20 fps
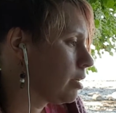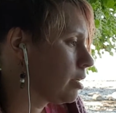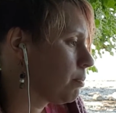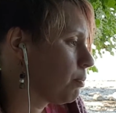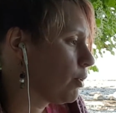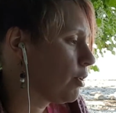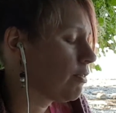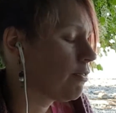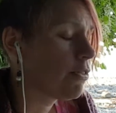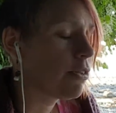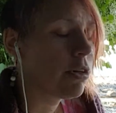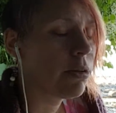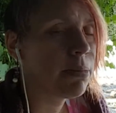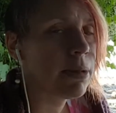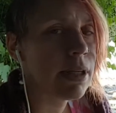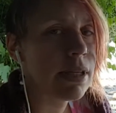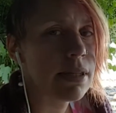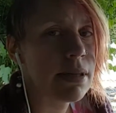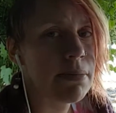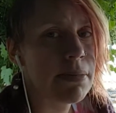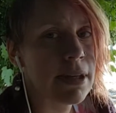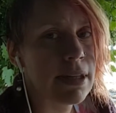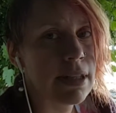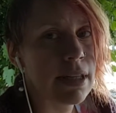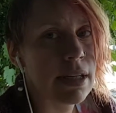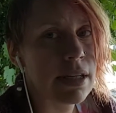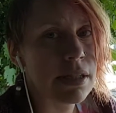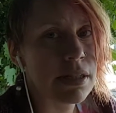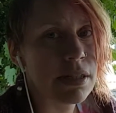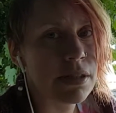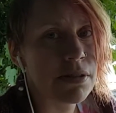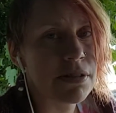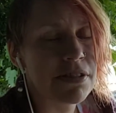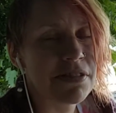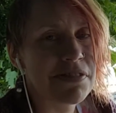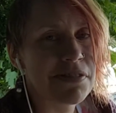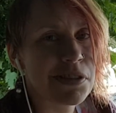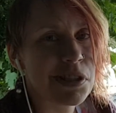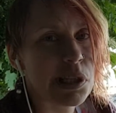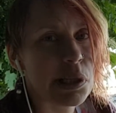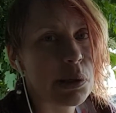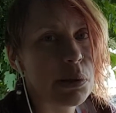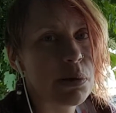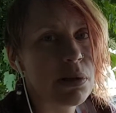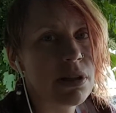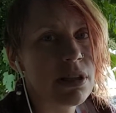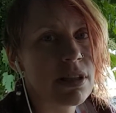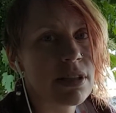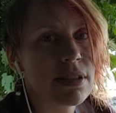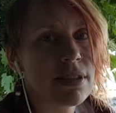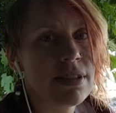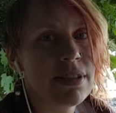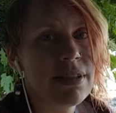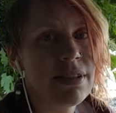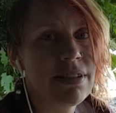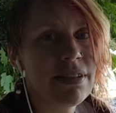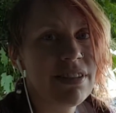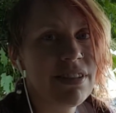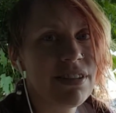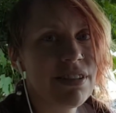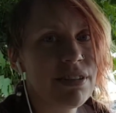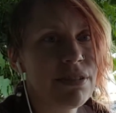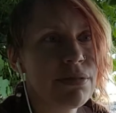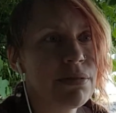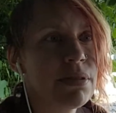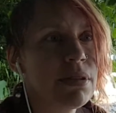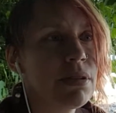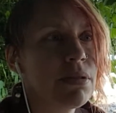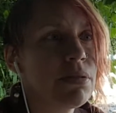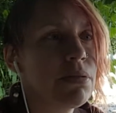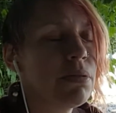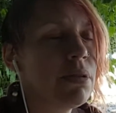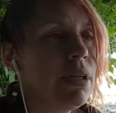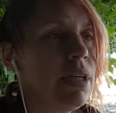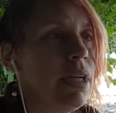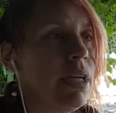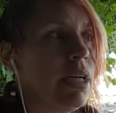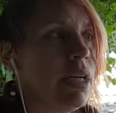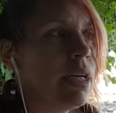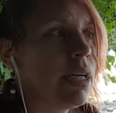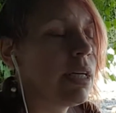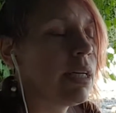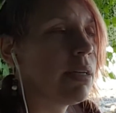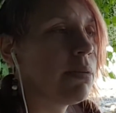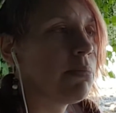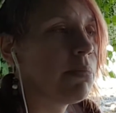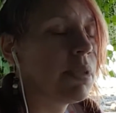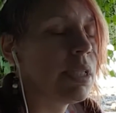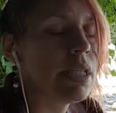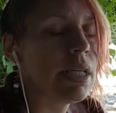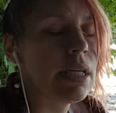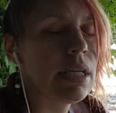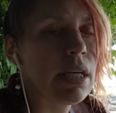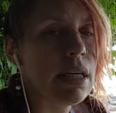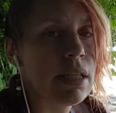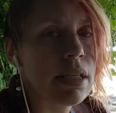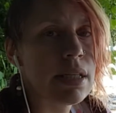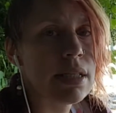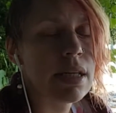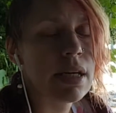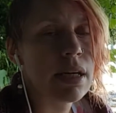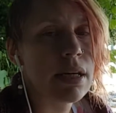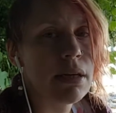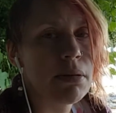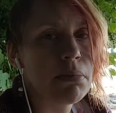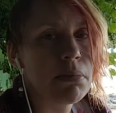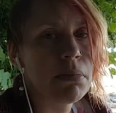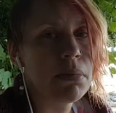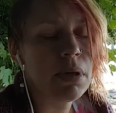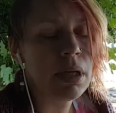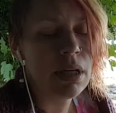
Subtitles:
preferably something that is sort of slow cooked, you know, so taking the time